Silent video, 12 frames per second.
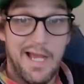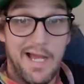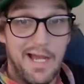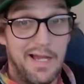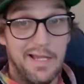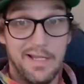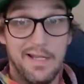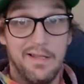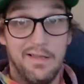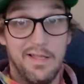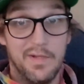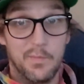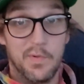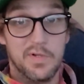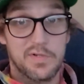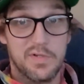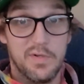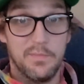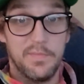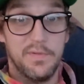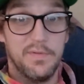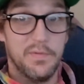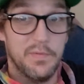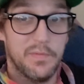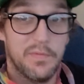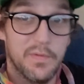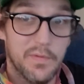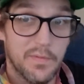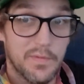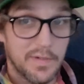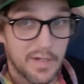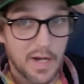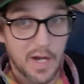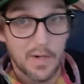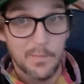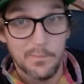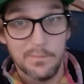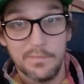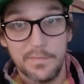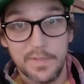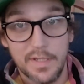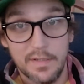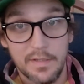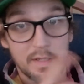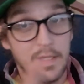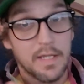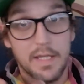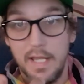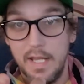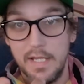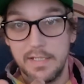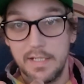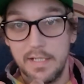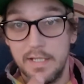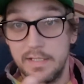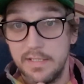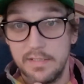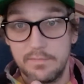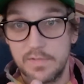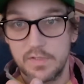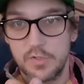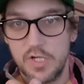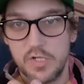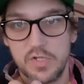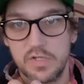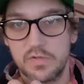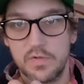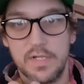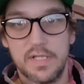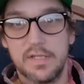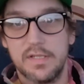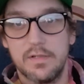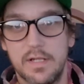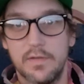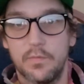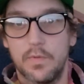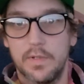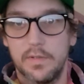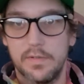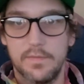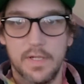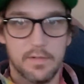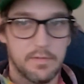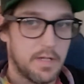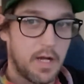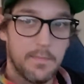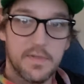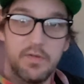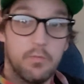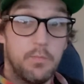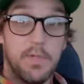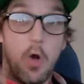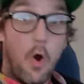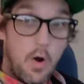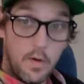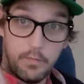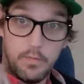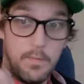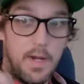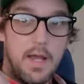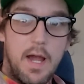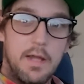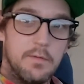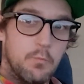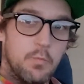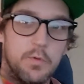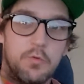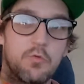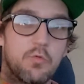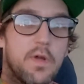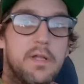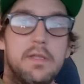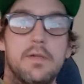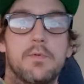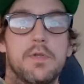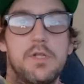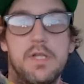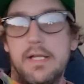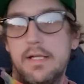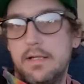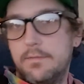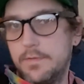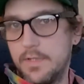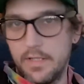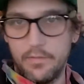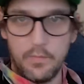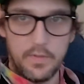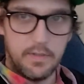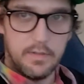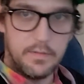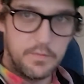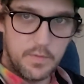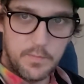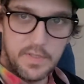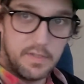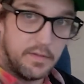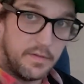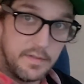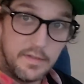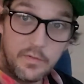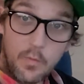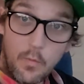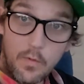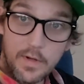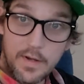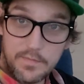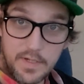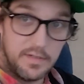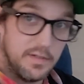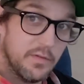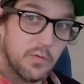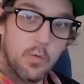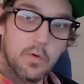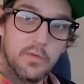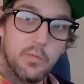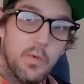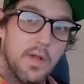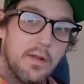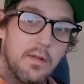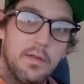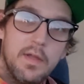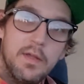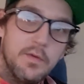I got a lot of brushing up to do, so yeah. Any suggestions or anything you guys want to leave down in the comments, that would be awesome. I would greatly appreciate it. If you guys want to jump in the Discord, I've got a Discord as well.